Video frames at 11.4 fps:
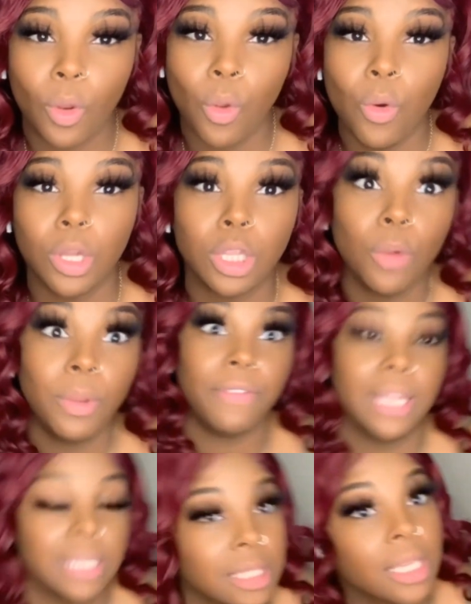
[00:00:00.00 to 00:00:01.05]
on Chloe
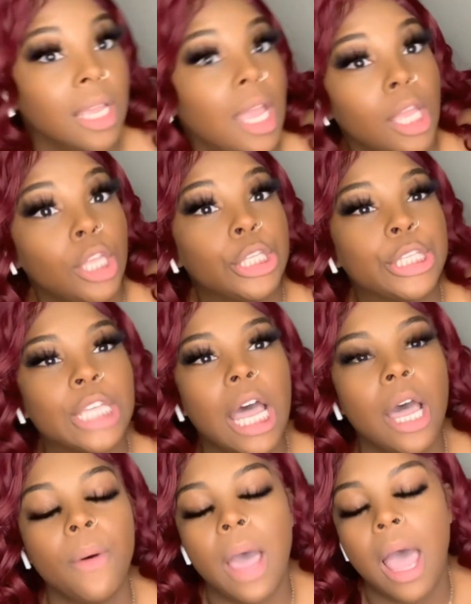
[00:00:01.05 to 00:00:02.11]
Face. So,
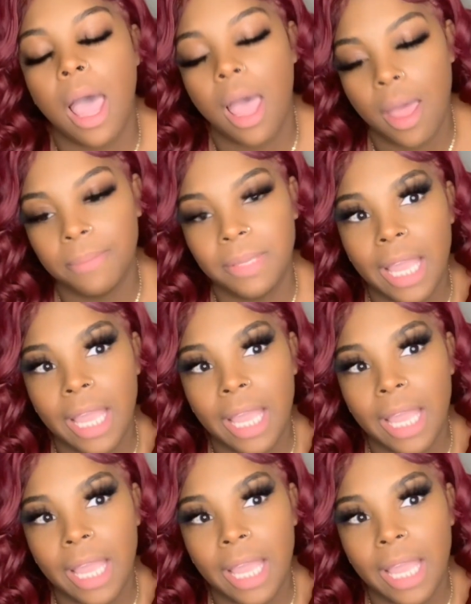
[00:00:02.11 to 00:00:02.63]
um,